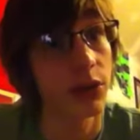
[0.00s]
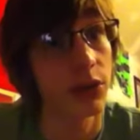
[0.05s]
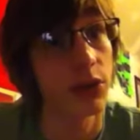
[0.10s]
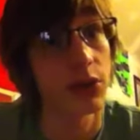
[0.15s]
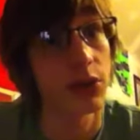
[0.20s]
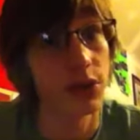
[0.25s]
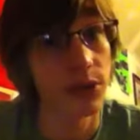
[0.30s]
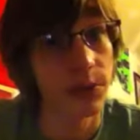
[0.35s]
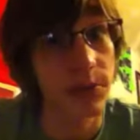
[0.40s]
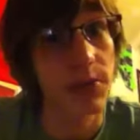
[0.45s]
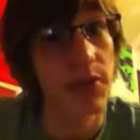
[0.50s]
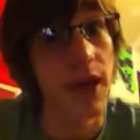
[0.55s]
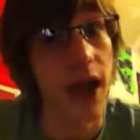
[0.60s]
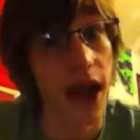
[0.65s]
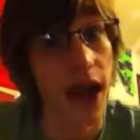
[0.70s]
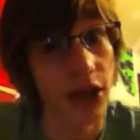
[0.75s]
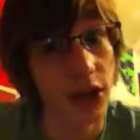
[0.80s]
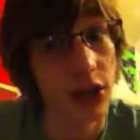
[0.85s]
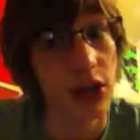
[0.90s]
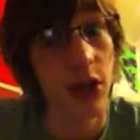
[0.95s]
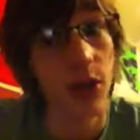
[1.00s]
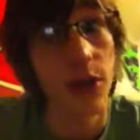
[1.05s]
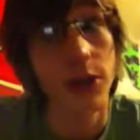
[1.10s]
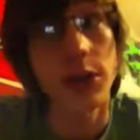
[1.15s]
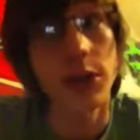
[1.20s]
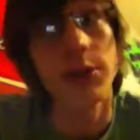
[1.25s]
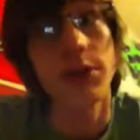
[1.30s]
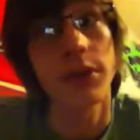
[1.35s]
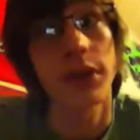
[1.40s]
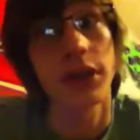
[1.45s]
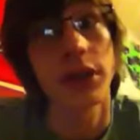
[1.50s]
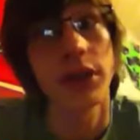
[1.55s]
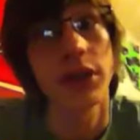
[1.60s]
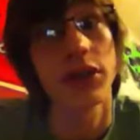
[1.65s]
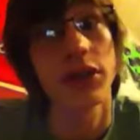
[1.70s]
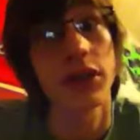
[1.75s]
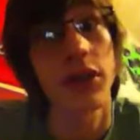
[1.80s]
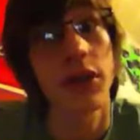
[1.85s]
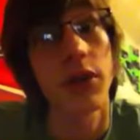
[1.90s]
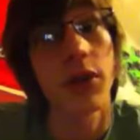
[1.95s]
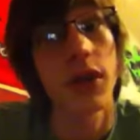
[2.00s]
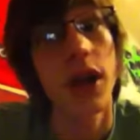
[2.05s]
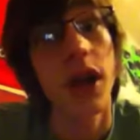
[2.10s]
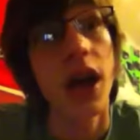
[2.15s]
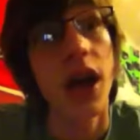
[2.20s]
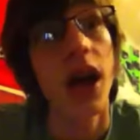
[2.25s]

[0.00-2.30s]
which was actually also pretty good, so